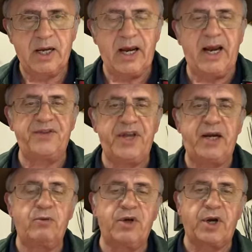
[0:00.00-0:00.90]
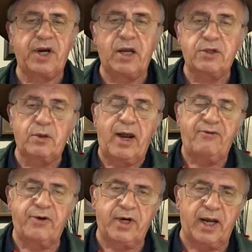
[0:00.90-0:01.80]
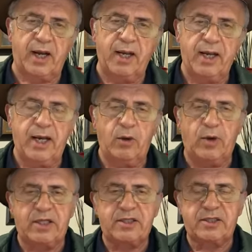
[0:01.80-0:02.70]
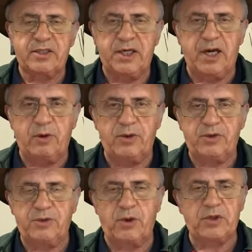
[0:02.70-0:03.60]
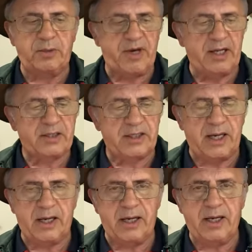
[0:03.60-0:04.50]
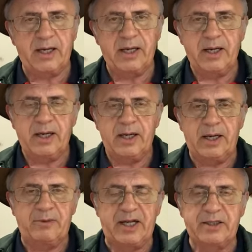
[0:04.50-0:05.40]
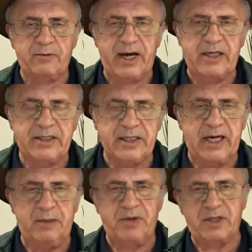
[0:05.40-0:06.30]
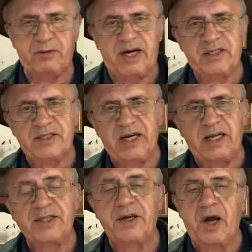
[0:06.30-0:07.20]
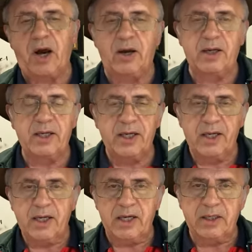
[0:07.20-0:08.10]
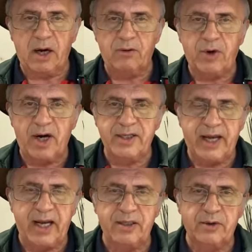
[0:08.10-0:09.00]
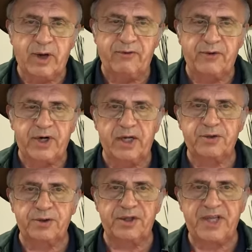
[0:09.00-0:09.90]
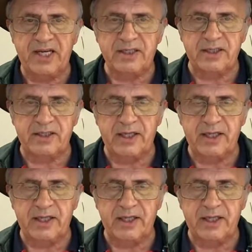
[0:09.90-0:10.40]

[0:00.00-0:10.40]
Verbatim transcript: And then we've got to go to Africa. What you know, we talked about uh, about the Red Sea, but the Red Sea and the Nile go right down to Africa, to the desert